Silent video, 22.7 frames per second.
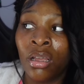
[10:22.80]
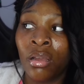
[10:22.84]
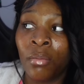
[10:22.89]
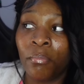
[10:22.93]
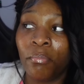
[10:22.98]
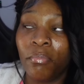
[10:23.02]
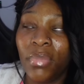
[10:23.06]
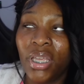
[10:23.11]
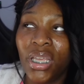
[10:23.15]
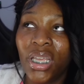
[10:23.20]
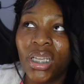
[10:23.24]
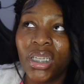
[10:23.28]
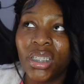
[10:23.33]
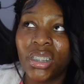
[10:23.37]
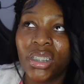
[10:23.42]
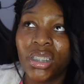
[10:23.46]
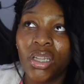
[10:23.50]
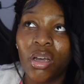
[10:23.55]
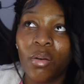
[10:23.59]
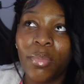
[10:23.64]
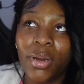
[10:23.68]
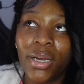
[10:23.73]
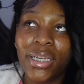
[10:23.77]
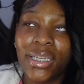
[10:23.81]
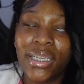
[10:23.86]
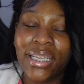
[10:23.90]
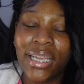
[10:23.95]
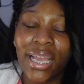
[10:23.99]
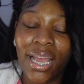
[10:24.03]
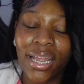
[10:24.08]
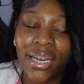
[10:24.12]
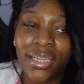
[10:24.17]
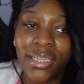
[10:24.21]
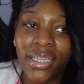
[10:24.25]
me and Snow Bunny
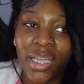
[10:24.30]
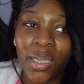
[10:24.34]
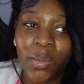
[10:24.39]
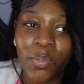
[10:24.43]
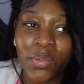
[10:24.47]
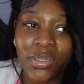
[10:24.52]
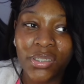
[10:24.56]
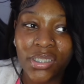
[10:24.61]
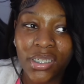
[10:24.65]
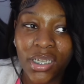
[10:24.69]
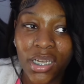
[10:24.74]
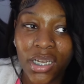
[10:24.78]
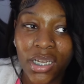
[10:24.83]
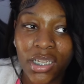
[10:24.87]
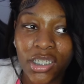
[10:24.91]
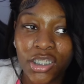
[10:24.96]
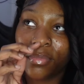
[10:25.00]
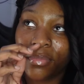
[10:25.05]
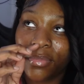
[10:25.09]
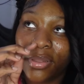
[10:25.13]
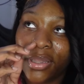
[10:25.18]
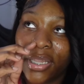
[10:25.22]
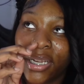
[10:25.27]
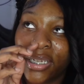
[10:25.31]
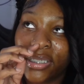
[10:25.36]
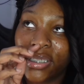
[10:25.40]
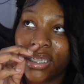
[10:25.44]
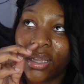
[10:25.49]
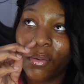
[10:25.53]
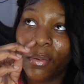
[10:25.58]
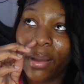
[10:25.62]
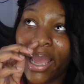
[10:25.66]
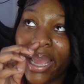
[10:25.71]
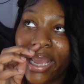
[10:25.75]
kind of kept in touch. There's
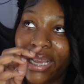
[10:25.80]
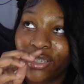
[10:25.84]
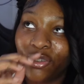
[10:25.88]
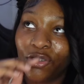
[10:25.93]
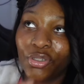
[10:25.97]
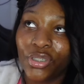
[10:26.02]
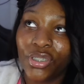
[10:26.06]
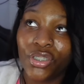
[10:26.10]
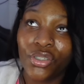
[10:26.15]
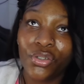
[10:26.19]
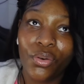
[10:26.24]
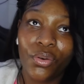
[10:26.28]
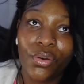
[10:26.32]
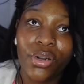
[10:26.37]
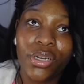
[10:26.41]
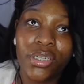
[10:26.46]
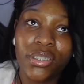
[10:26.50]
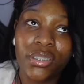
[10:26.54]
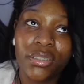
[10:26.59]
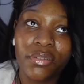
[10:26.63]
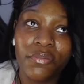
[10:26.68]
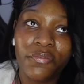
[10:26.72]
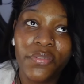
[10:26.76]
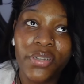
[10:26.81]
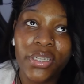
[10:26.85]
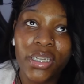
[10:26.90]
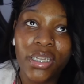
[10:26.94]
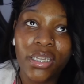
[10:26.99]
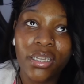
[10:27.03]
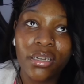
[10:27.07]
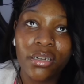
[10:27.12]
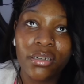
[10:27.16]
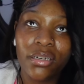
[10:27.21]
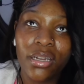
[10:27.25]
no hatred towards
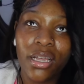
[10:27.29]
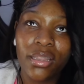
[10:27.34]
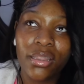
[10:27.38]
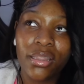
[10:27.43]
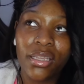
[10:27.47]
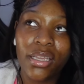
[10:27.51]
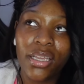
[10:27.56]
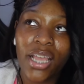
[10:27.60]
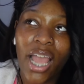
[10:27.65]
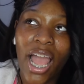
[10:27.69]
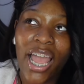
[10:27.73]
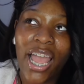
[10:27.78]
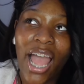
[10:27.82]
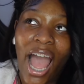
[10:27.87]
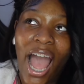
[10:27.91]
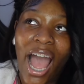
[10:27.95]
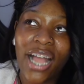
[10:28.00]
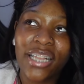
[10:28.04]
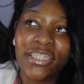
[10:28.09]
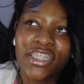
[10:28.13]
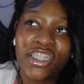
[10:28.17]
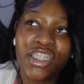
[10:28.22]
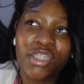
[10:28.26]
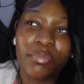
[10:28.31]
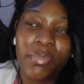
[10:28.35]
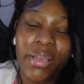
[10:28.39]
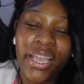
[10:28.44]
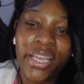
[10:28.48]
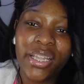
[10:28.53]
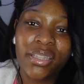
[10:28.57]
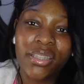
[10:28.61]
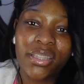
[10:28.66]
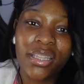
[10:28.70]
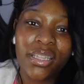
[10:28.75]
Vanilla or nothing. I just
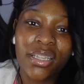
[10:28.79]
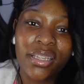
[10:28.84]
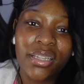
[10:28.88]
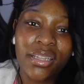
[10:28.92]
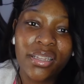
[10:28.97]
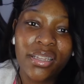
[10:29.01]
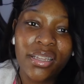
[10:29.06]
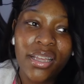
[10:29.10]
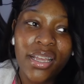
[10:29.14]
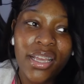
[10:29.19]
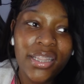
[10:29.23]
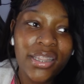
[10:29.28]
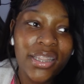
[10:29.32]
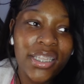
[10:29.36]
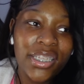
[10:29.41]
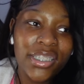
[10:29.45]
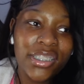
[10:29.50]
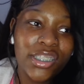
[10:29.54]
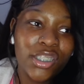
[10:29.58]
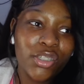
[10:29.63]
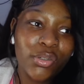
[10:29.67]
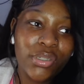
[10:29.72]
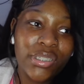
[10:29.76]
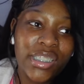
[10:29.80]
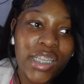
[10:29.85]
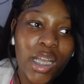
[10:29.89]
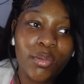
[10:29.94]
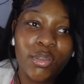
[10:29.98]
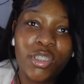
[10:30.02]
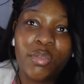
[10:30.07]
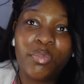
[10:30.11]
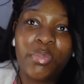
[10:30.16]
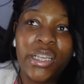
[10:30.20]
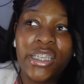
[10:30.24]
made the, this story
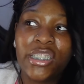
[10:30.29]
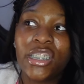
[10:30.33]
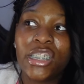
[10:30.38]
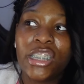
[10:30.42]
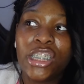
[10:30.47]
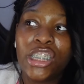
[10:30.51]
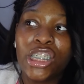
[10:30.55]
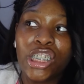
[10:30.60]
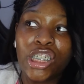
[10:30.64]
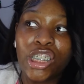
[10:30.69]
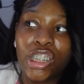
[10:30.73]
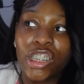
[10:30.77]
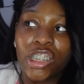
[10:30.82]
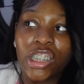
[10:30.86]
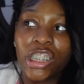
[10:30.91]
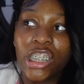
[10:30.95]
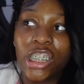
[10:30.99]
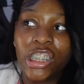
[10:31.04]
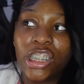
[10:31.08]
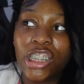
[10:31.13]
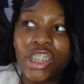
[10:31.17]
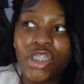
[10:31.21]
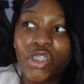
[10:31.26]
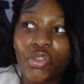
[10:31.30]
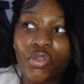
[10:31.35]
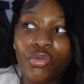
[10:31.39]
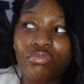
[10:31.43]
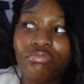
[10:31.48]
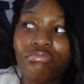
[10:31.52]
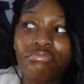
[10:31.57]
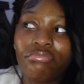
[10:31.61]
time just basically, it just